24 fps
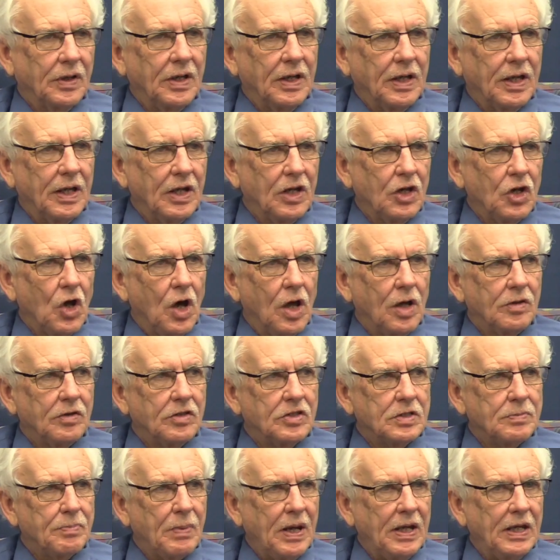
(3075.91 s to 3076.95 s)
at not
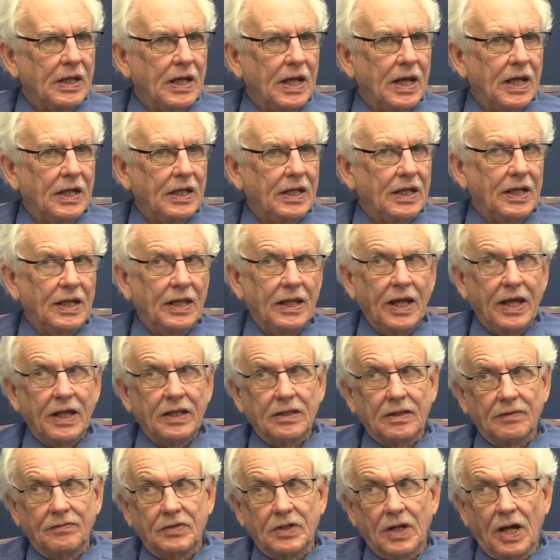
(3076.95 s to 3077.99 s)
spending any
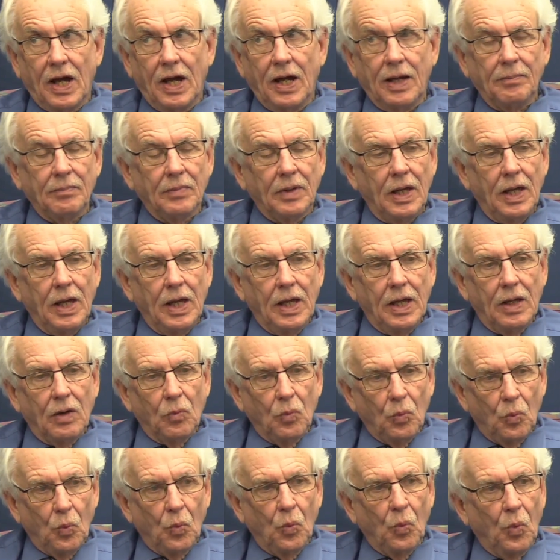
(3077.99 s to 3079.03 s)
length of time
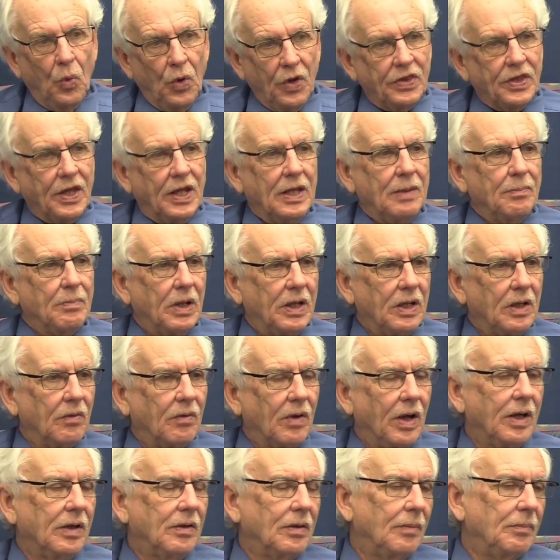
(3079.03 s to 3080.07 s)
with anybody,
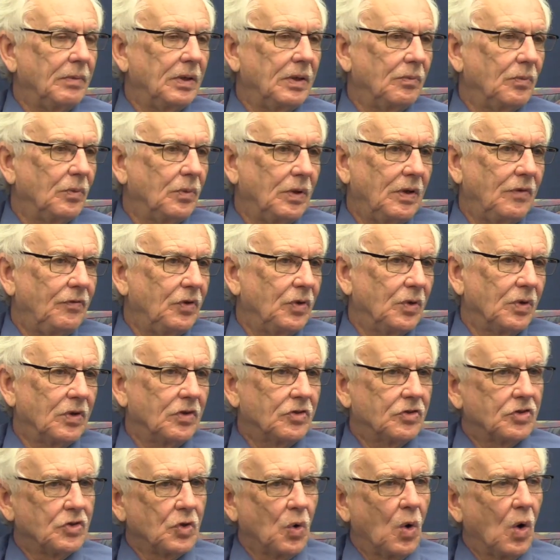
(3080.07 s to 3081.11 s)
right? I mean, if you're in a
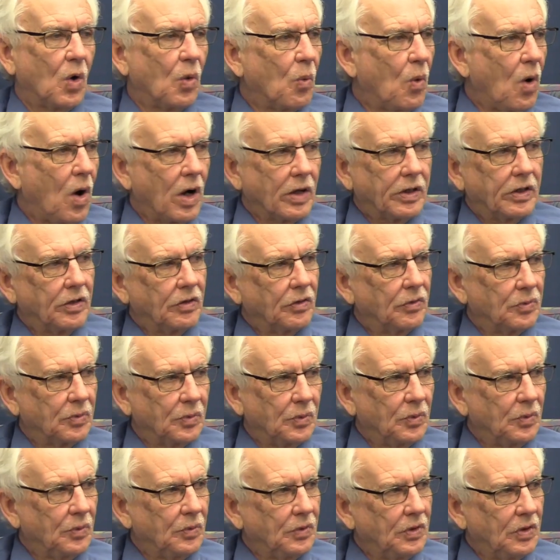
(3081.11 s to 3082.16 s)
store walking
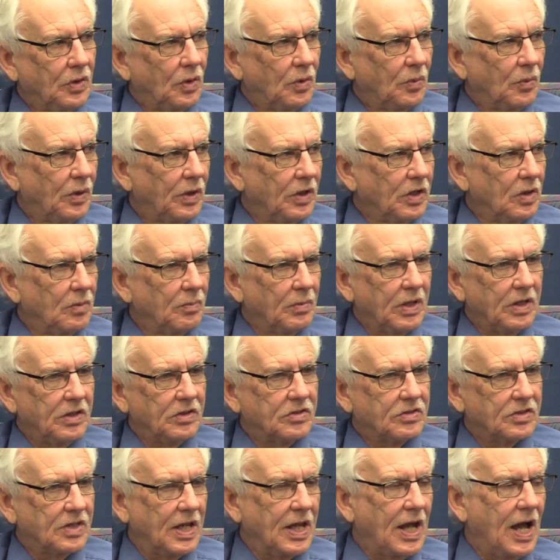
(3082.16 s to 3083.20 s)
through, you know what, you may
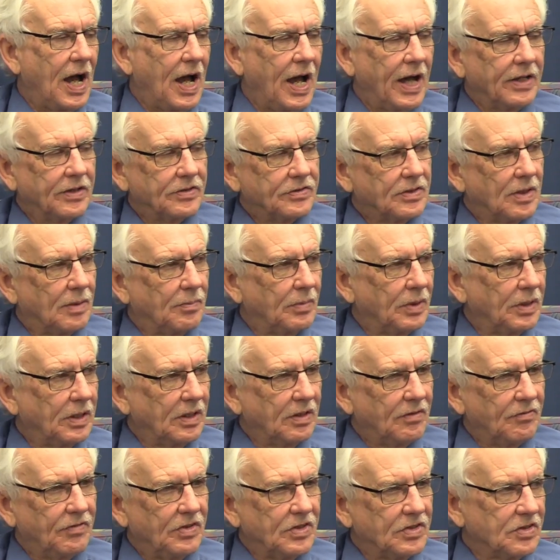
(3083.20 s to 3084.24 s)
say hi to somebody
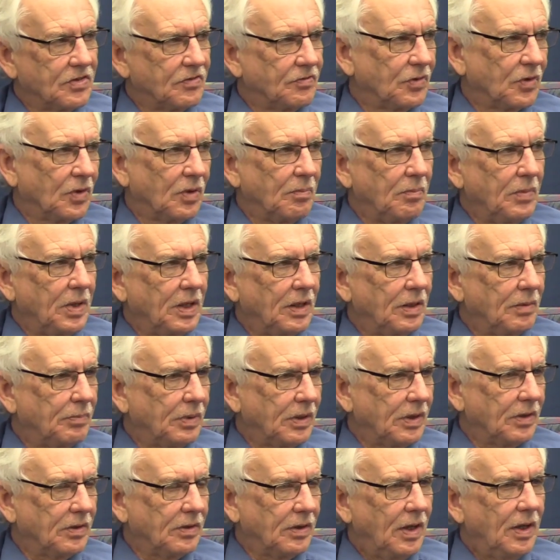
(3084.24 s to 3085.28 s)
and visit for a minute,
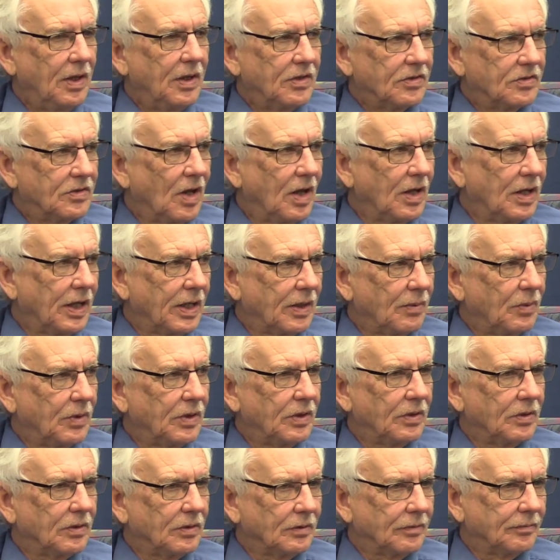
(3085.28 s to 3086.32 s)
but it's not like where
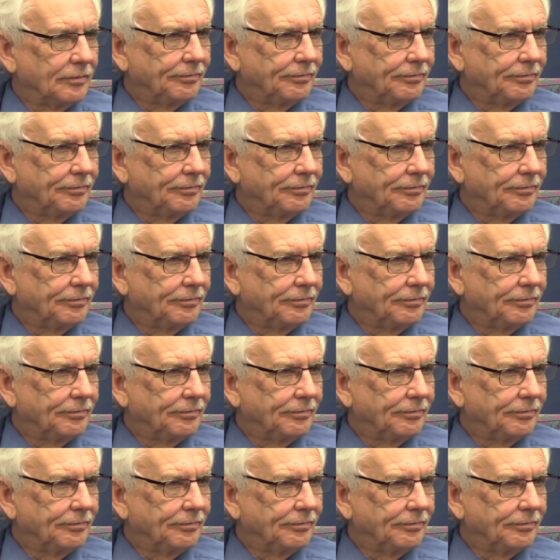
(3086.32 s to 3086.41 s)
you're